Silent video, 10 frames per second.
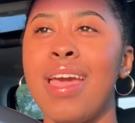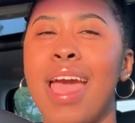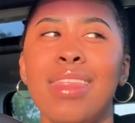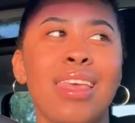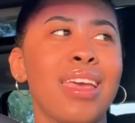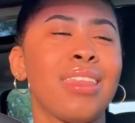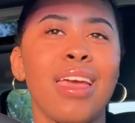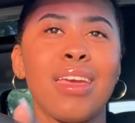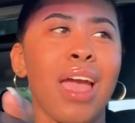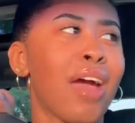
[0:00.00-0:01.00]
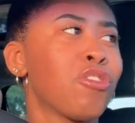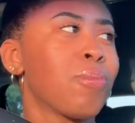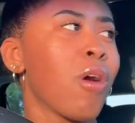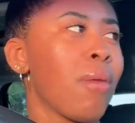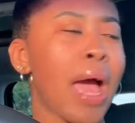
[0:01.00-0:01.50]
And then like after
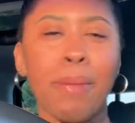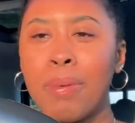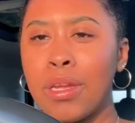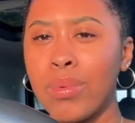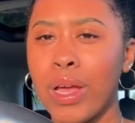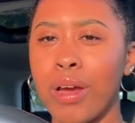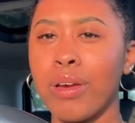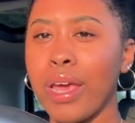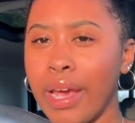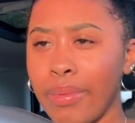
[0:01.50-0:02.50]
prom happened, we're like, okay,